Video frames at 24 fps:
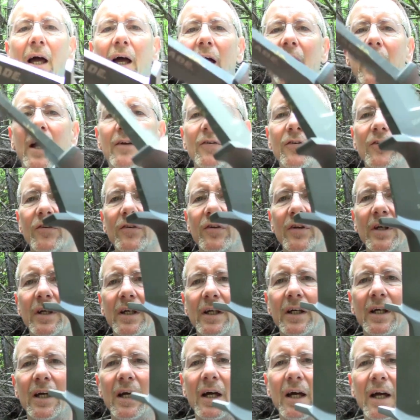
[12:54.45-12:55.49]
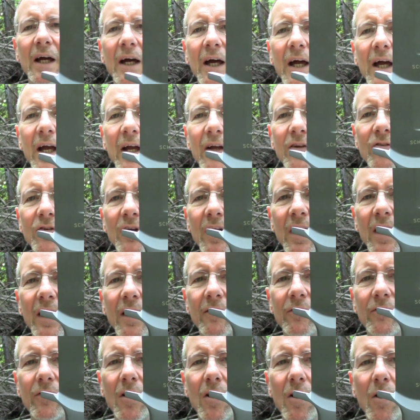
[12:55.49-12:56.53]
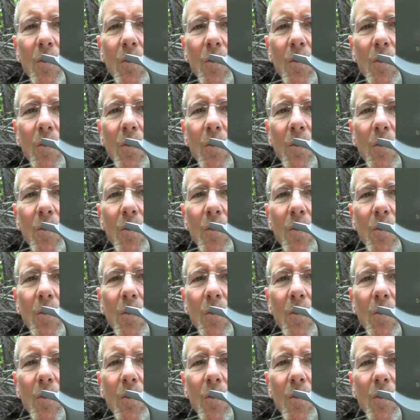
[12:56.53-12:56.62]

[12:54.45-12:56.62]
S C H F